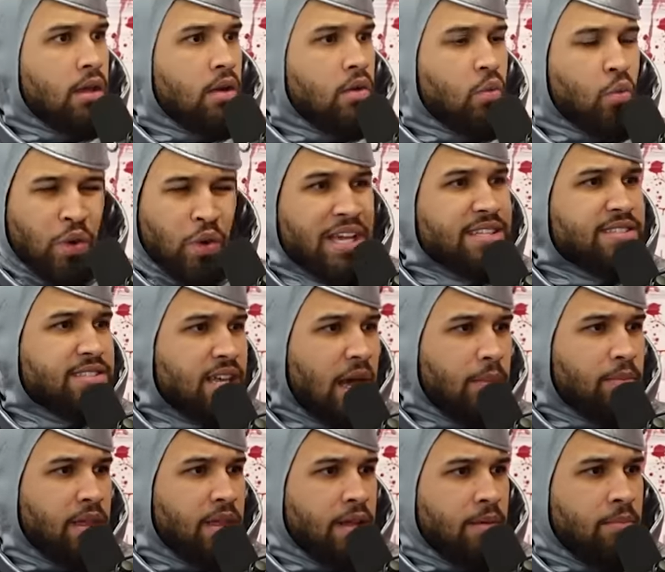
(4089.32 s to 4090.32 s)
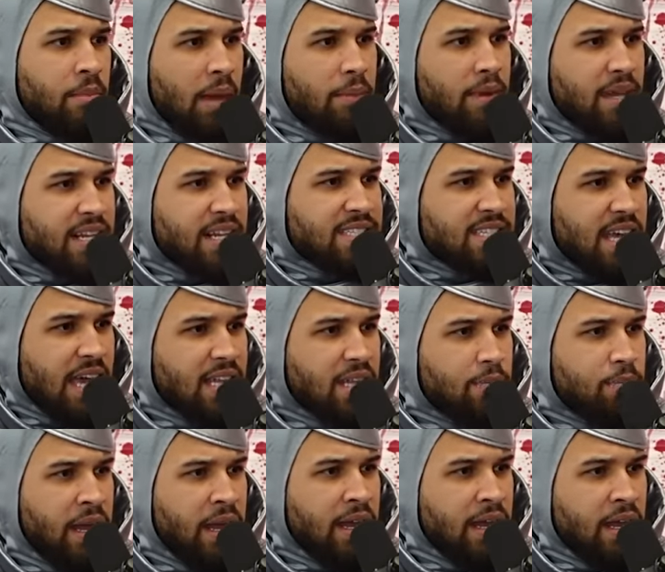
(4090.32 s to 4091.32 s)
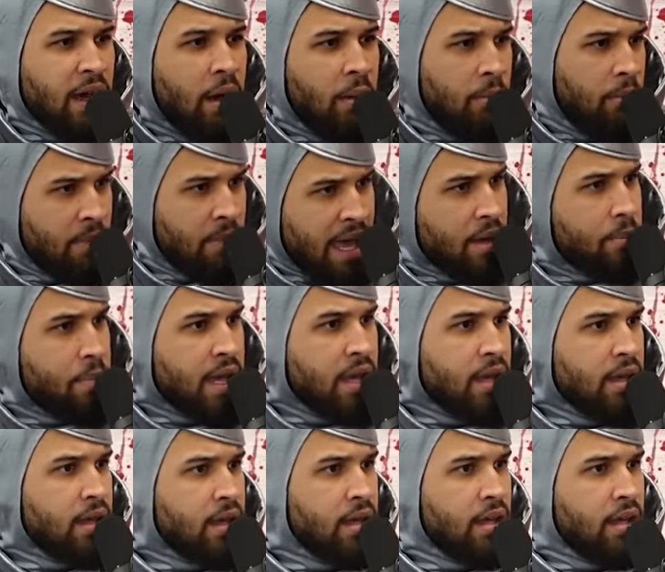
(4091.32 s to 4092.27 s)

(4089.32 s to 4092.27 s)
Read something. Maybe an encyclopedia. Maybe.